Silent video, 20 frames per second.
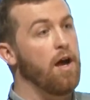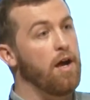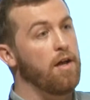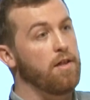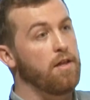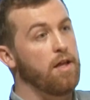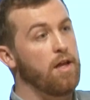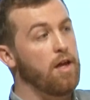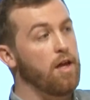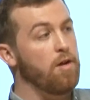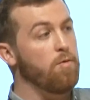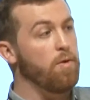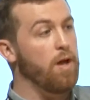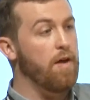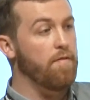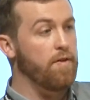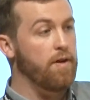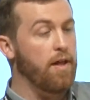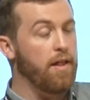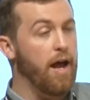and then we
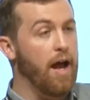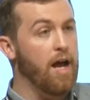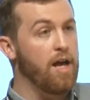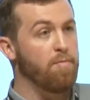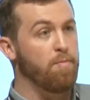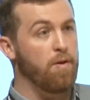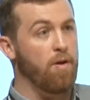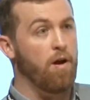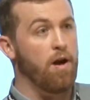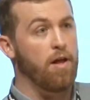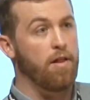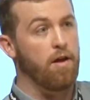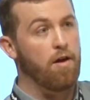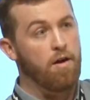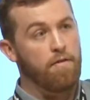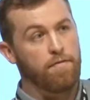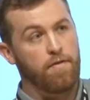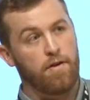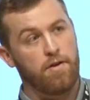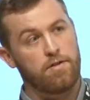have another API that
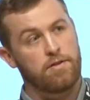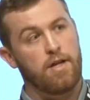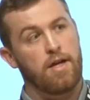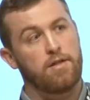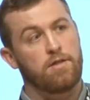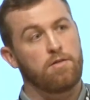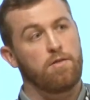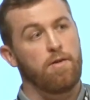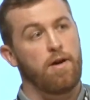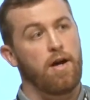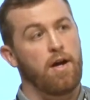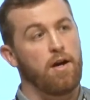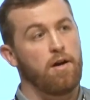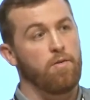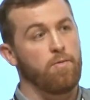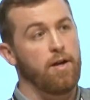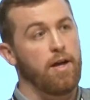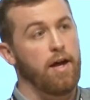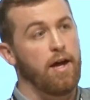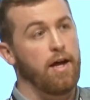offloads that to
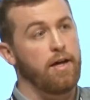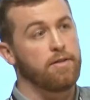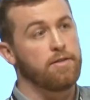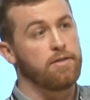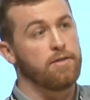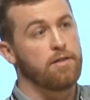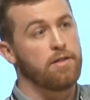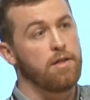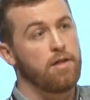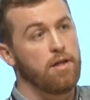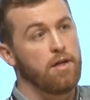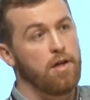our warehouse.